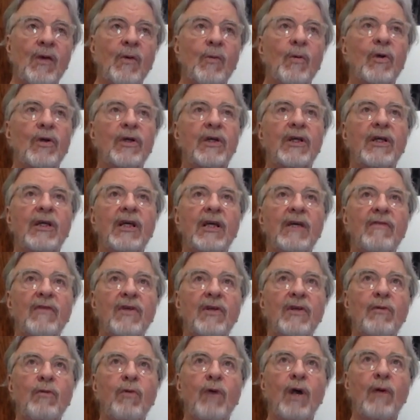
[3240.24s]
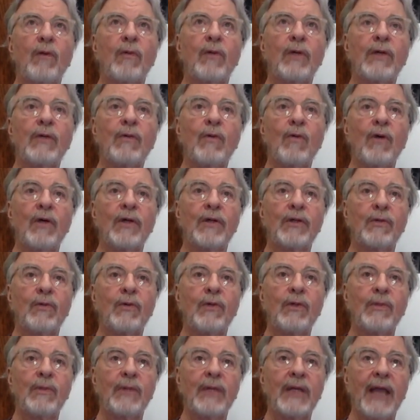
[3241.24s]
We're given what we want
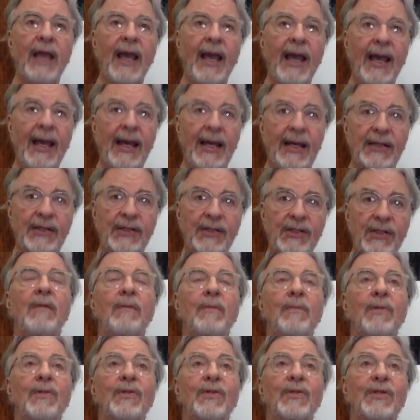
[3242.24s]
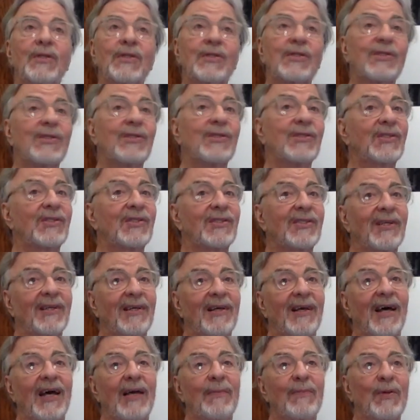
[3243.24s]
when we ask. But this is,
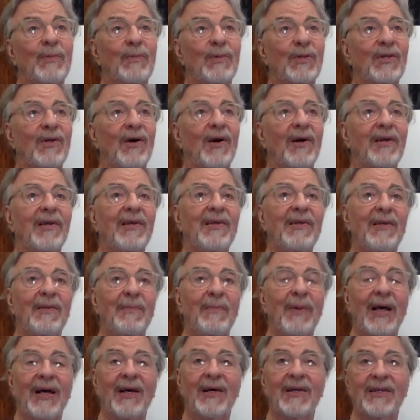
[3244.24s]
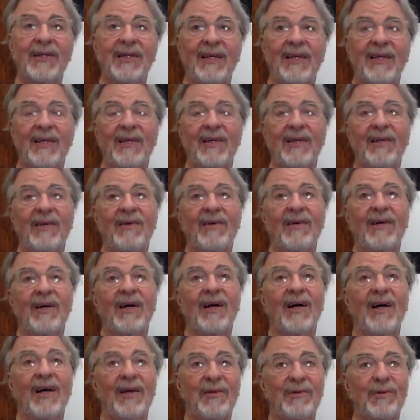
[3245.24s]
we're talking about,
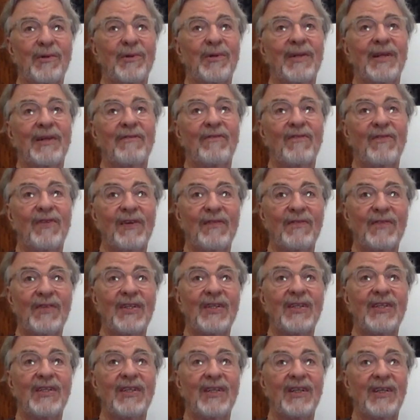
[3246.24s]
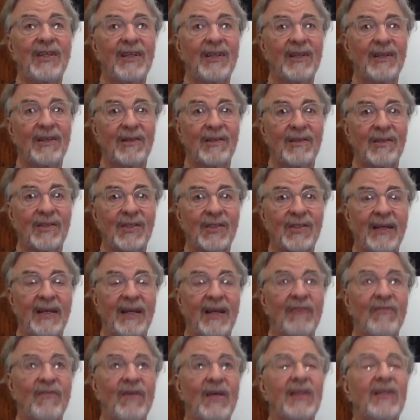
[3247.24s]
150 years.
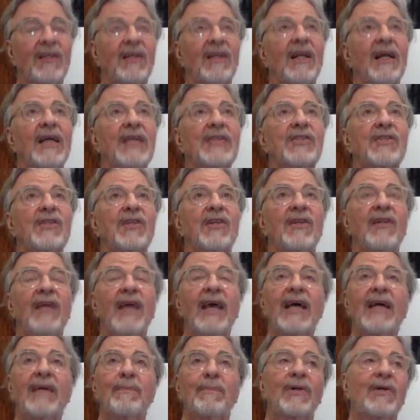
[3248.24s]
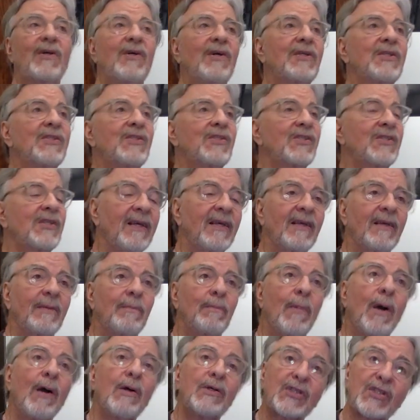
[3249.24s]
In fact, less than that, because
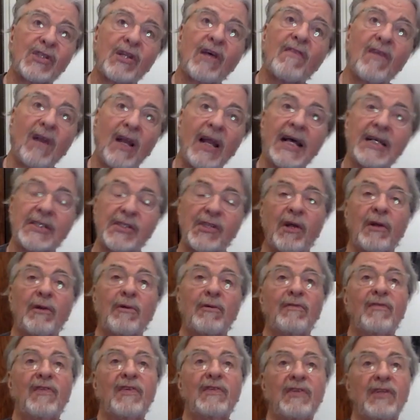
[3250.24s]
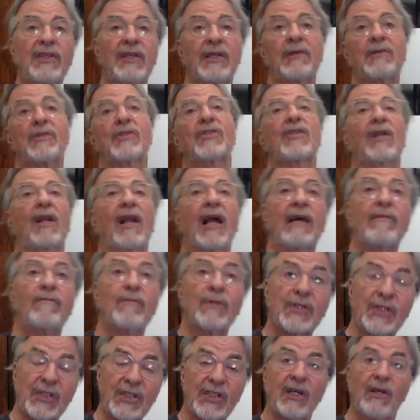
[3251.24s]
most of the last 150 years, life
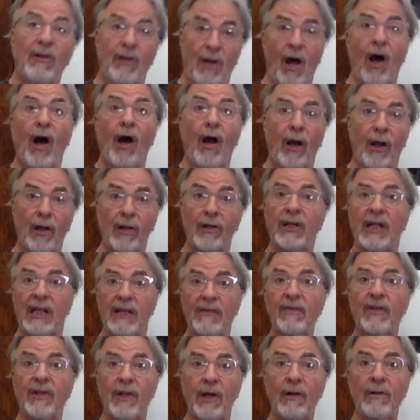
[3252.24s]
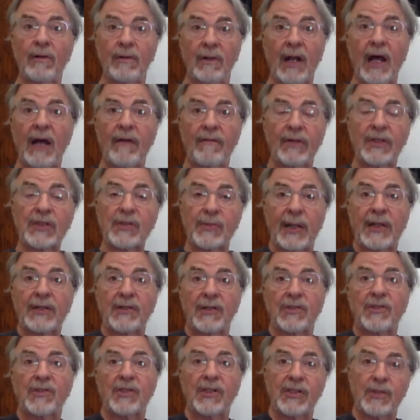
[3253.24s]
was still hard, even though life
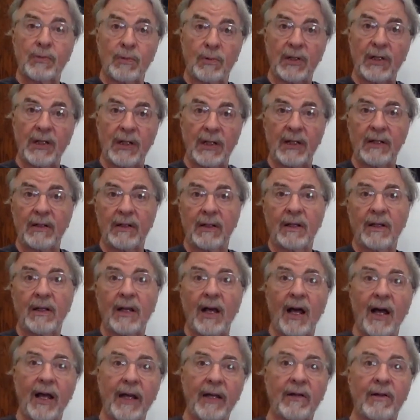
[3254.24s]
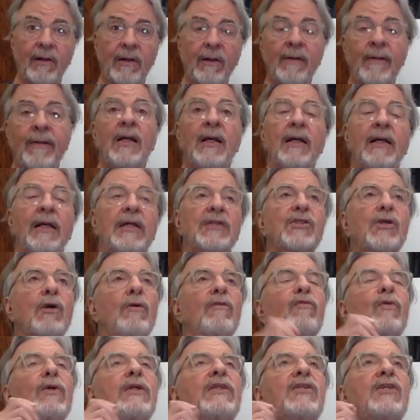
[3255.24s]
expectancies were getting higher. And so
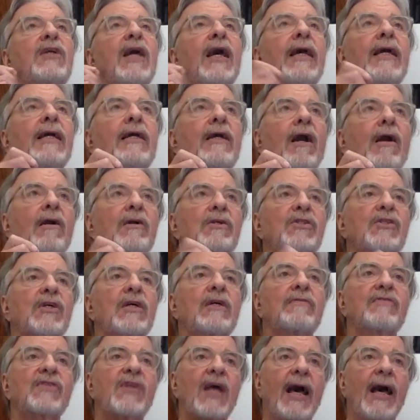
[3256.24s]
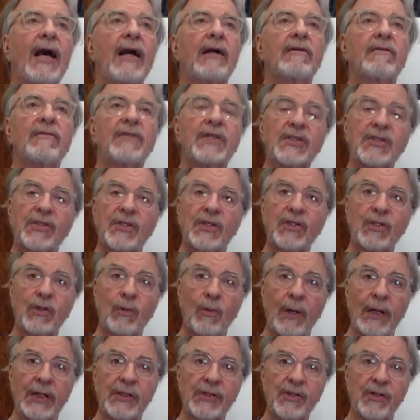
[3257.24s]
if we take ourselves out of the
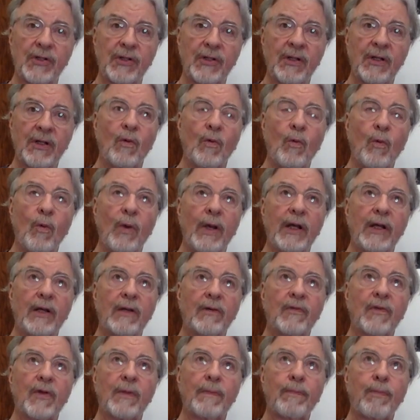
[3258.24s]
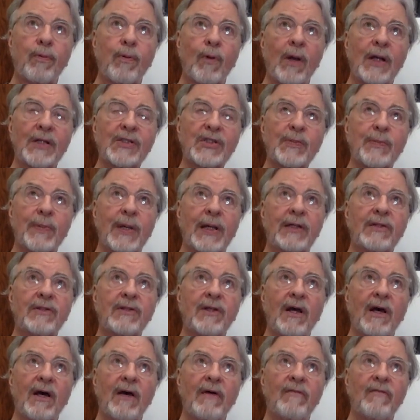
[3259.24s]
situation where the prospect
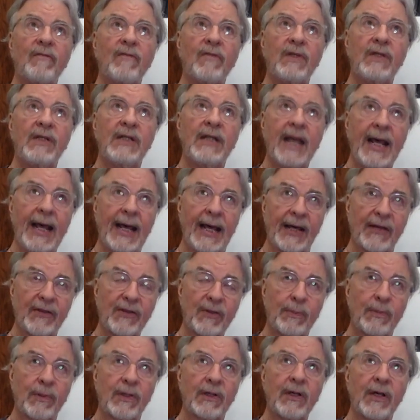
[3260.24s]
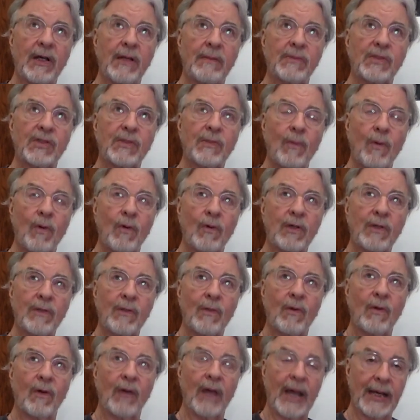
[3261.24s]
of death becomes more and
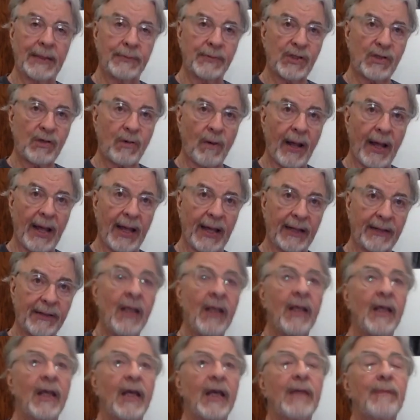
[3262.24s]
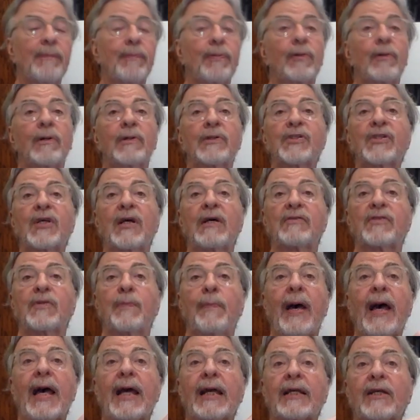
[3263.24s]
more abstract, and put ourselves
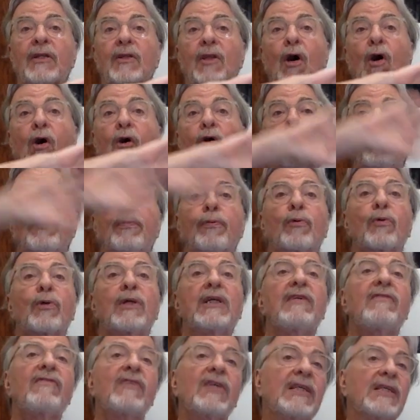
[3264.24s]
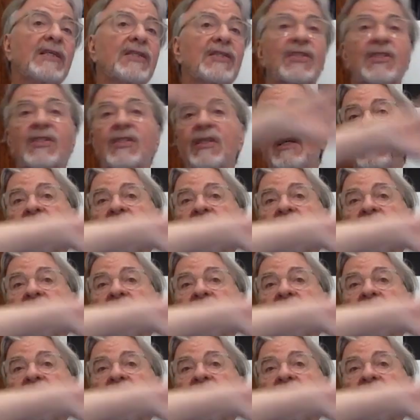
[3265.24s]
back in the whole previous